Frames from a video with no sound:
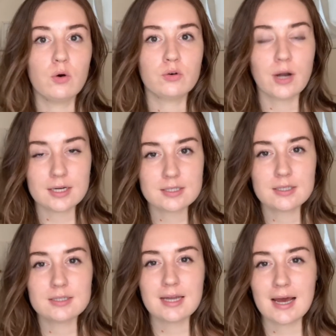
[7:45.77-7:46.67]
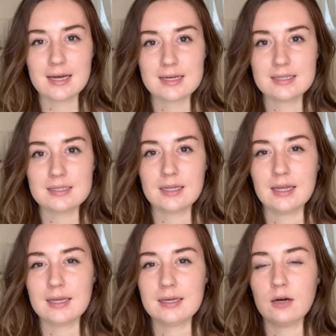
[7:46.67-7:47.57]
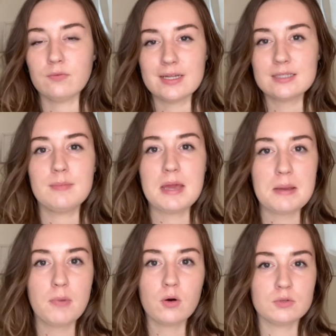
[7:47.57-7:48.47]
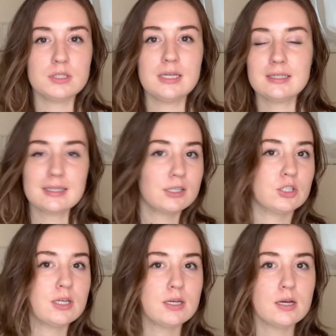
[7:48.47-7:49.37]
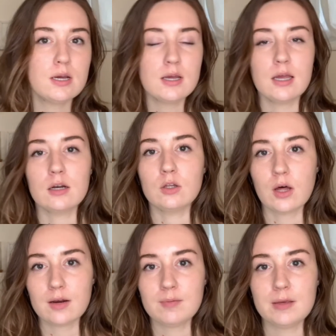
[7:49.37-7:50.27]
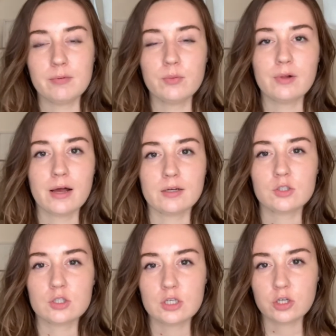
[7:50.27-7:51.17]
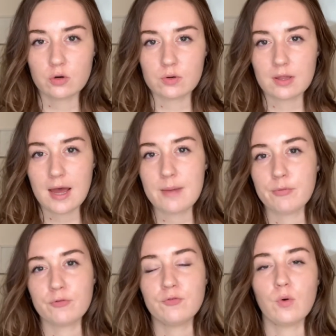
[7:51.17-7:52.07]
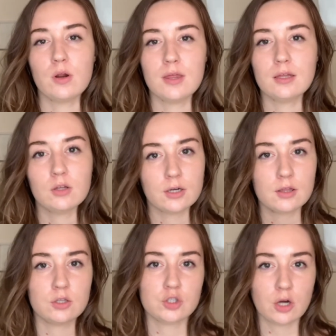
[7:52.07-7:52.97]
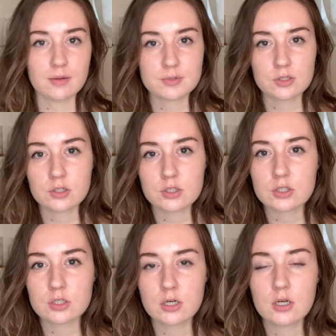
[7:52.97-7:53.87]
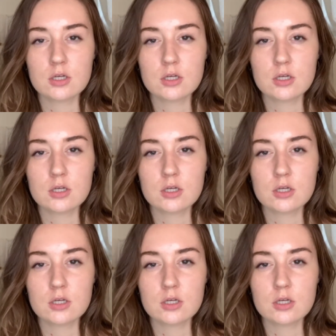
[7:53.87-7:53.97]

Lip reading: Craigslist has like a resume posting section, and a lot of people will actually go to that before they look at the job search.